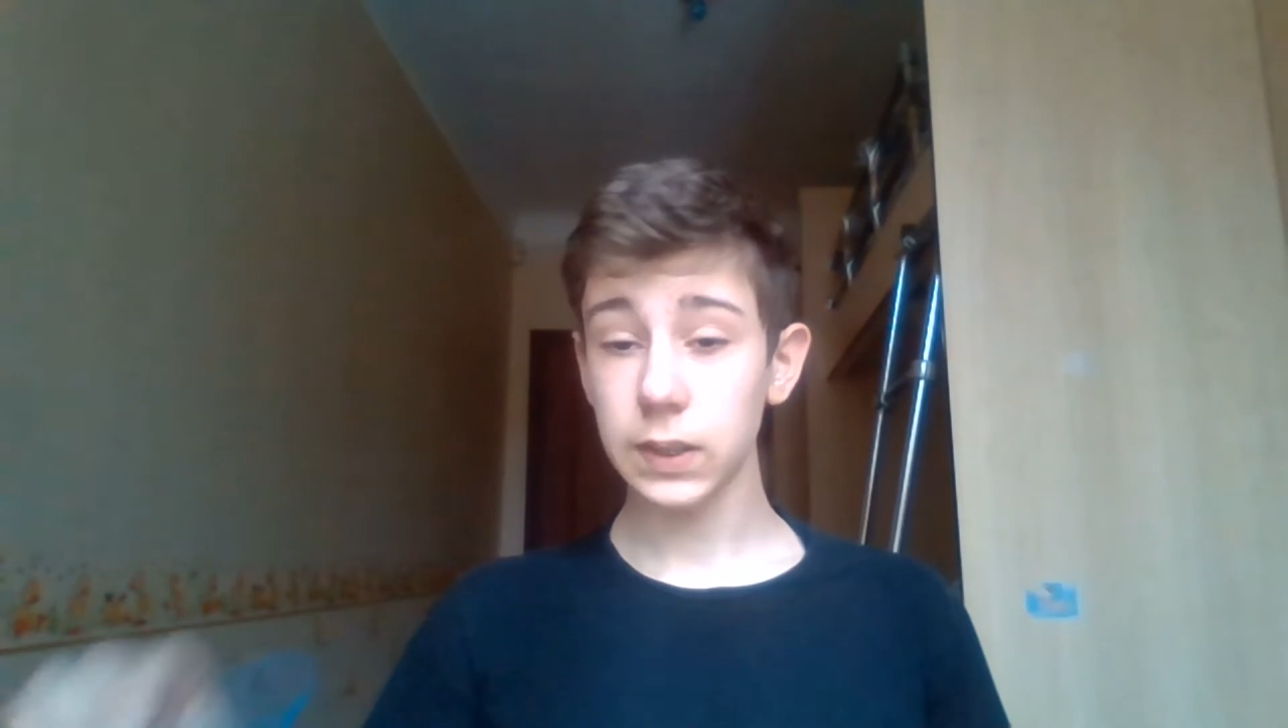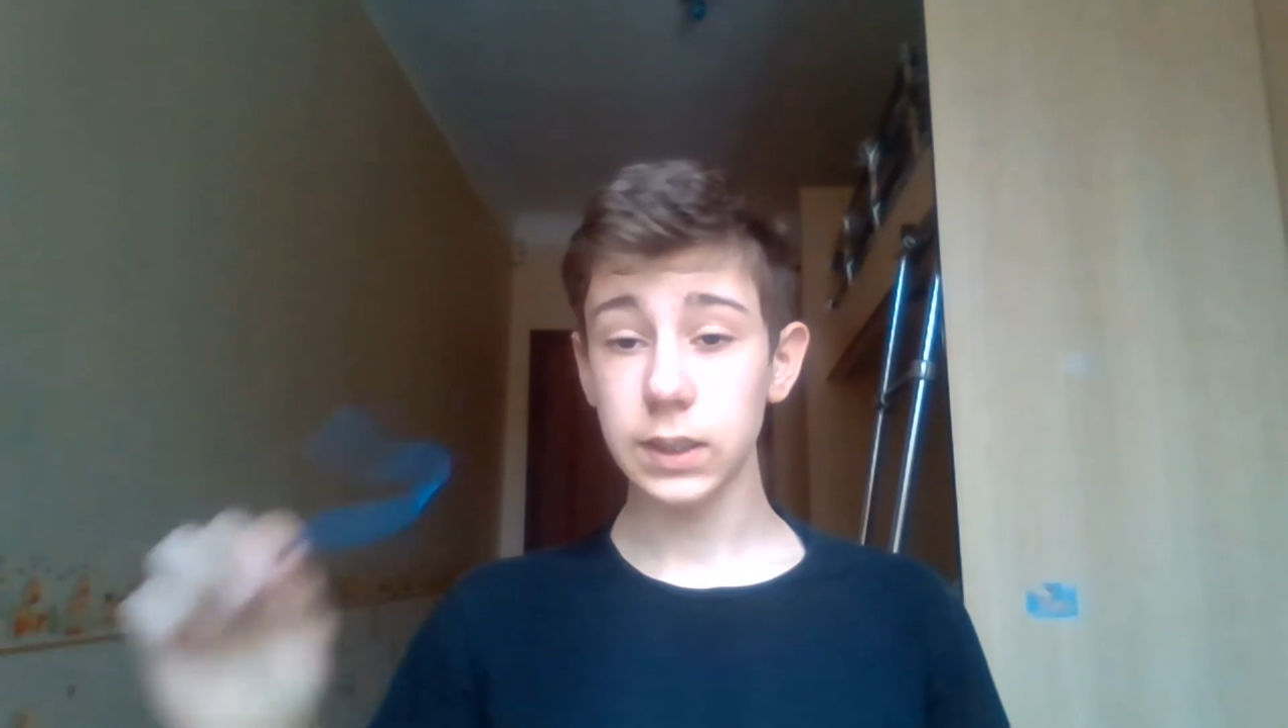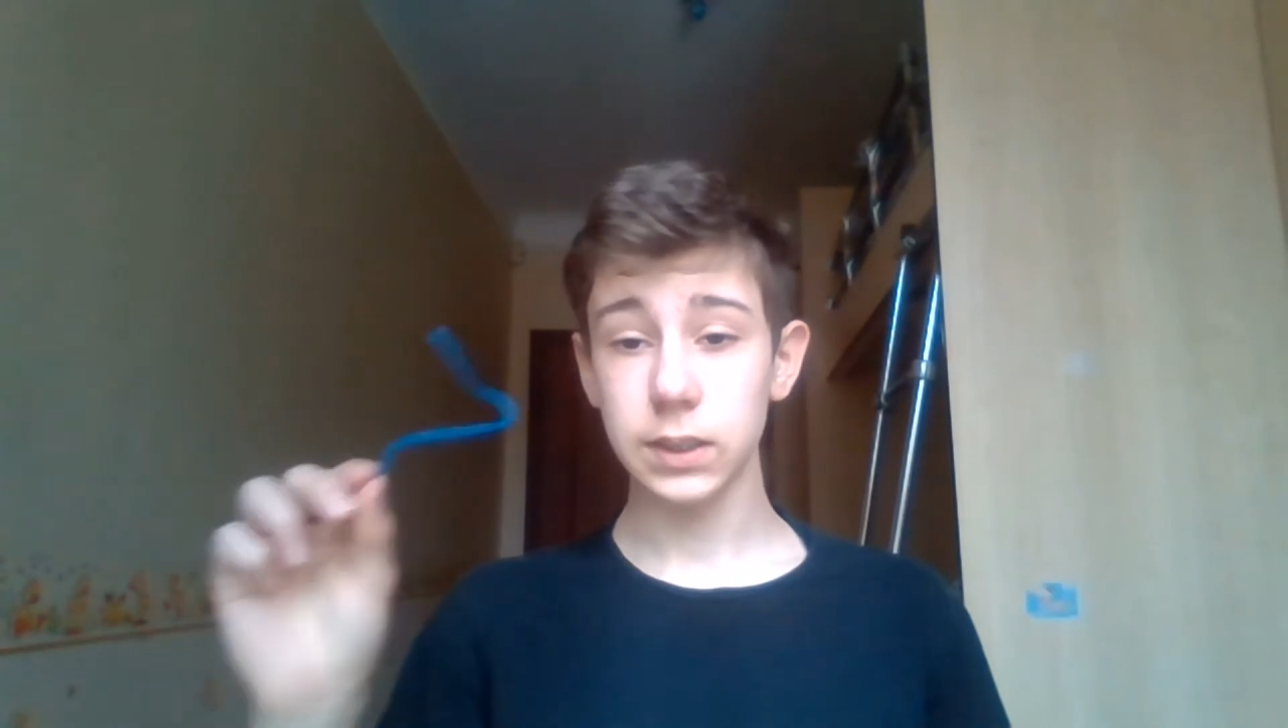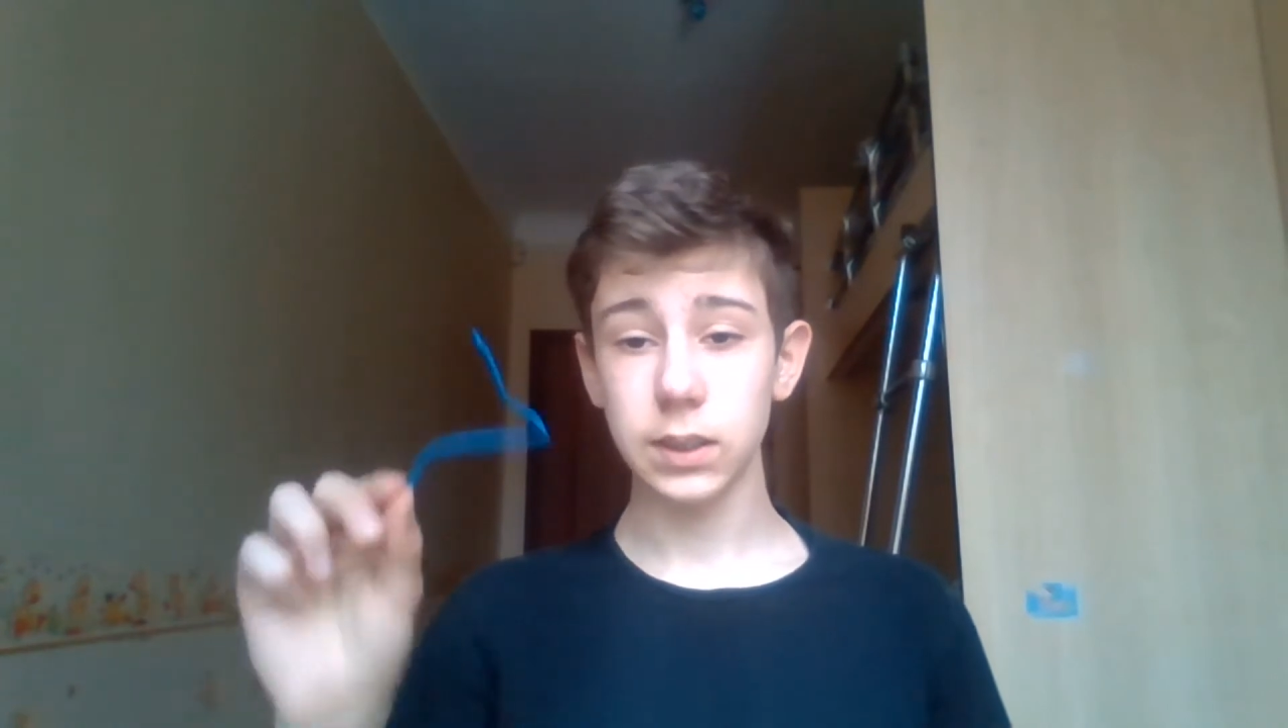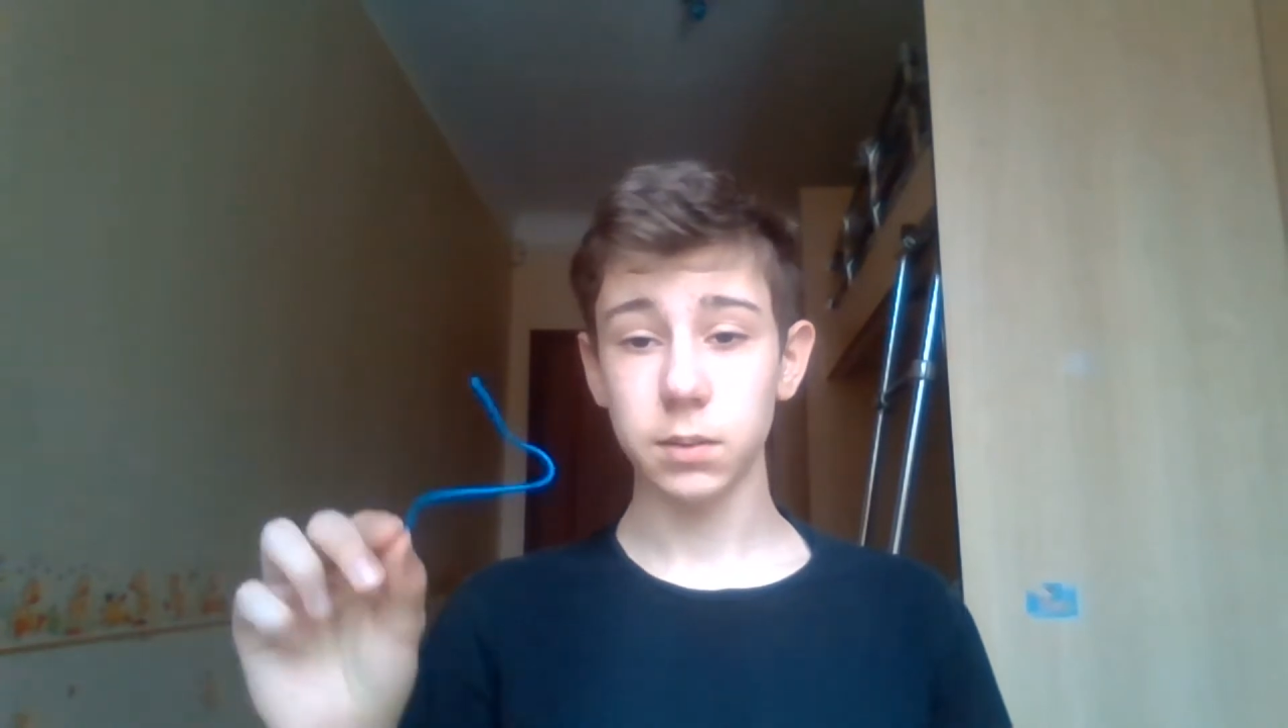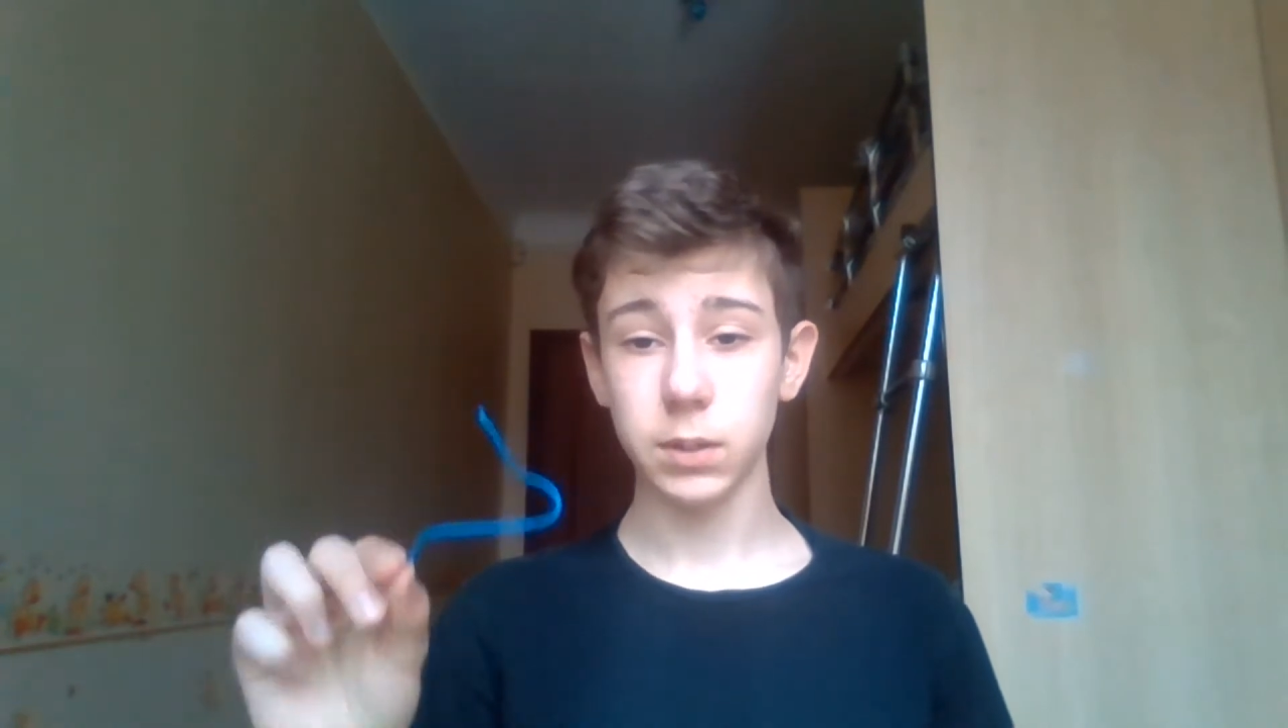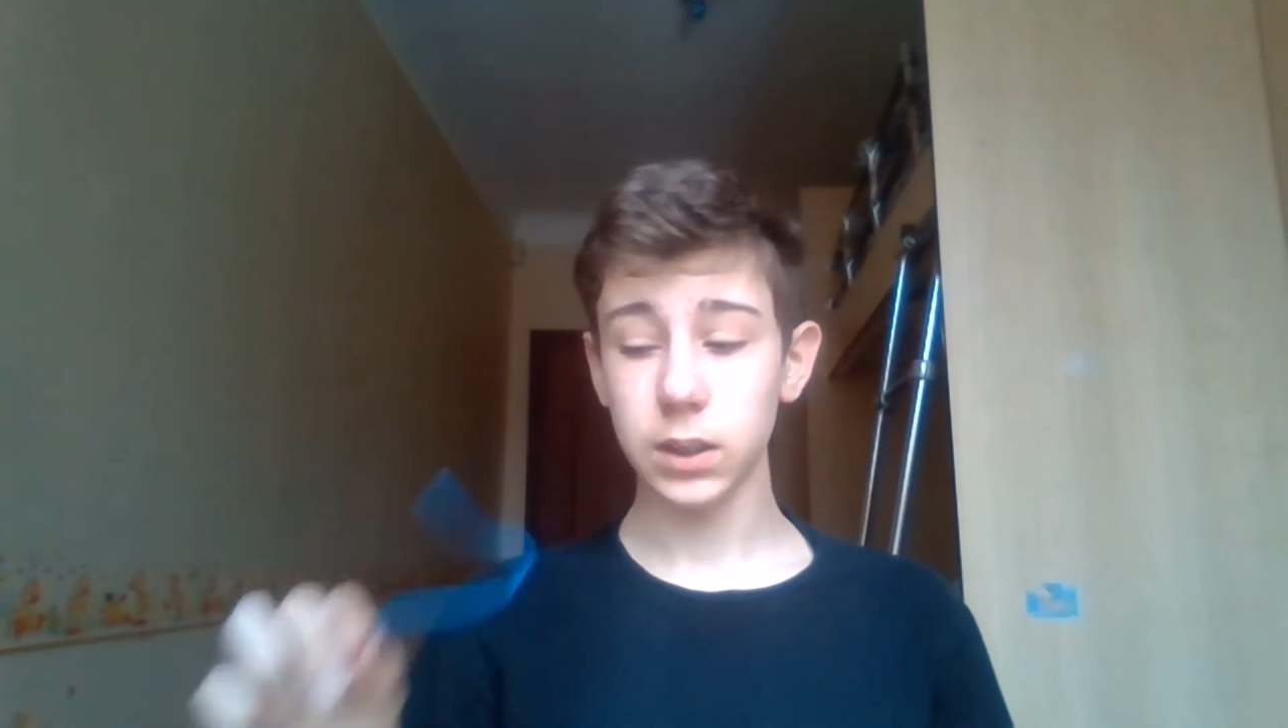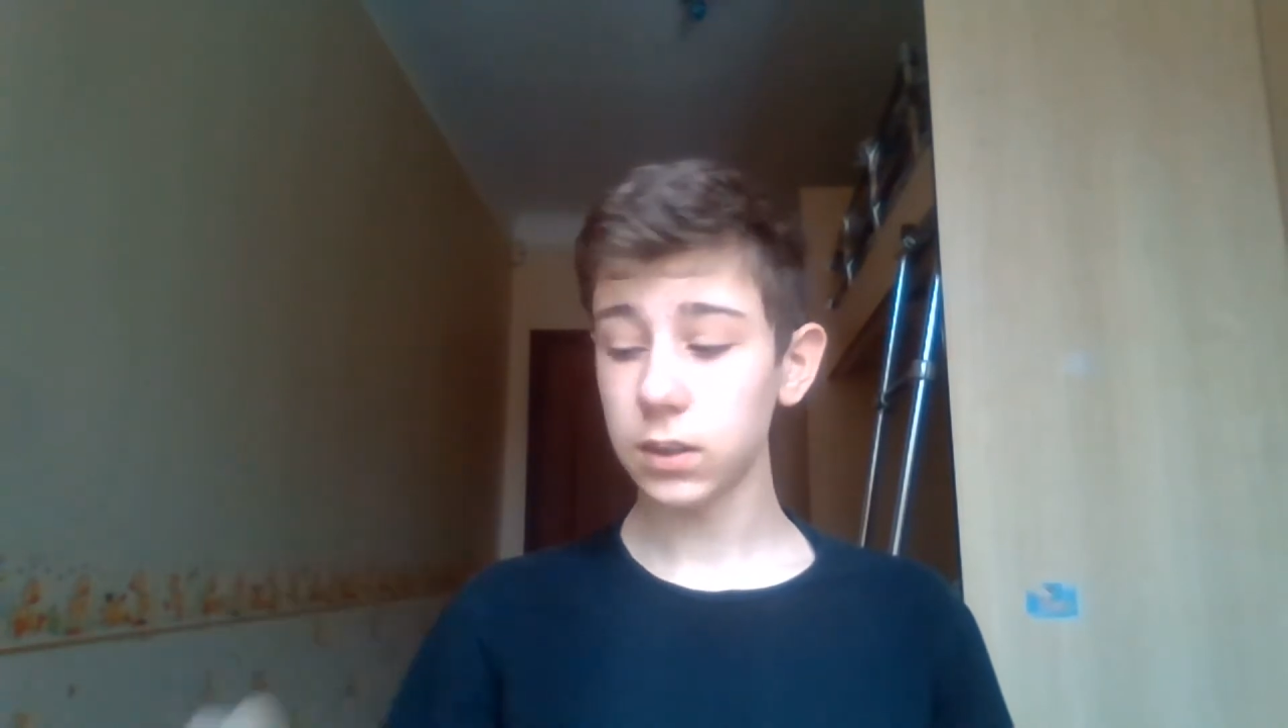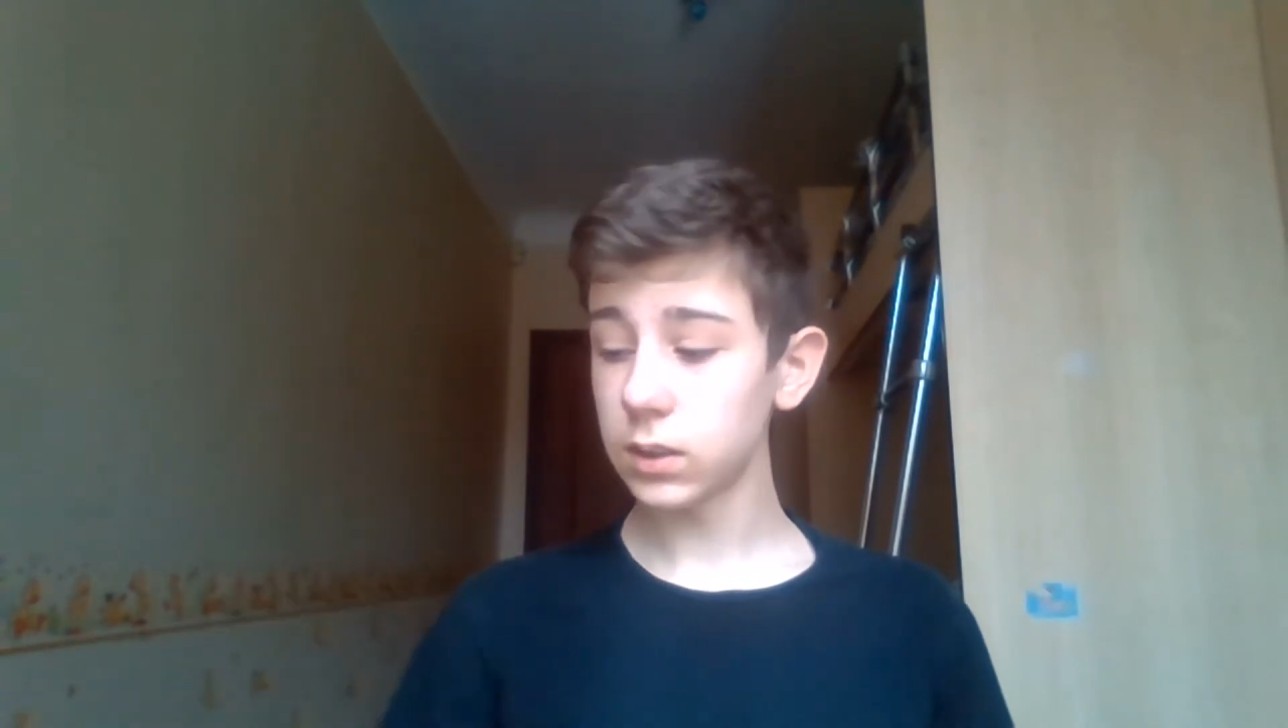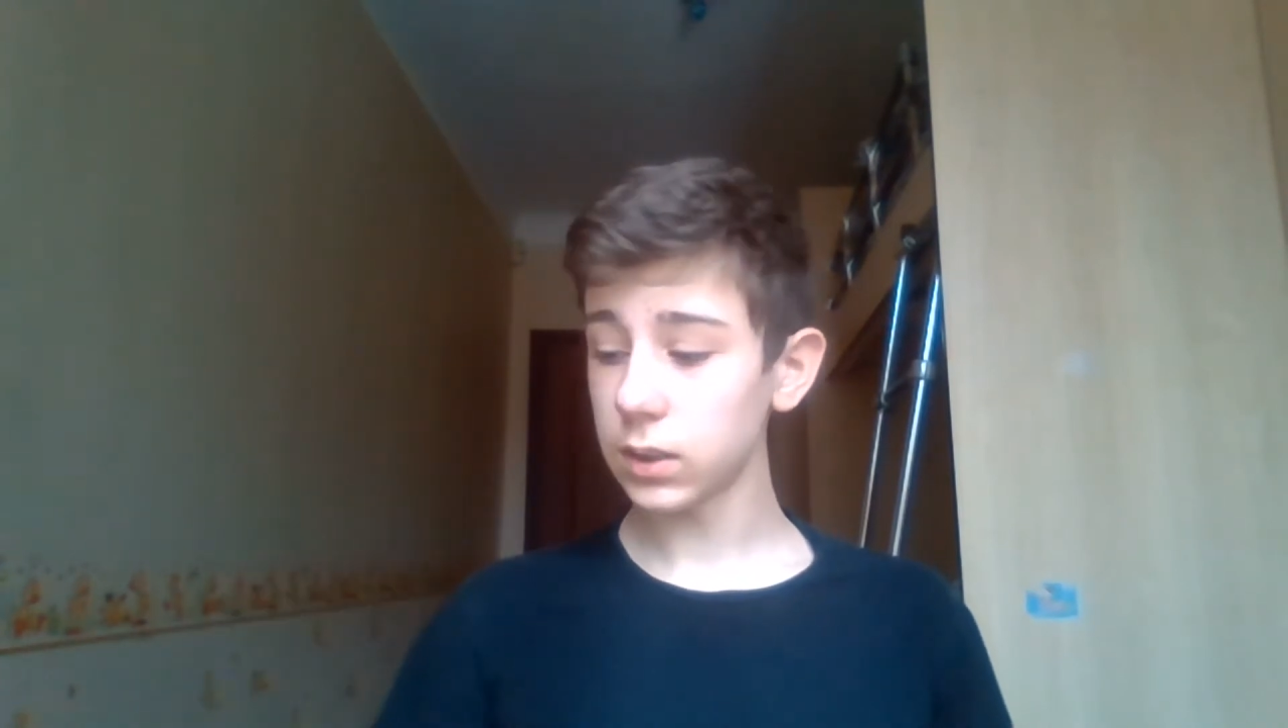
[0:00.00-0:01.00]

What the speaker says: centimeters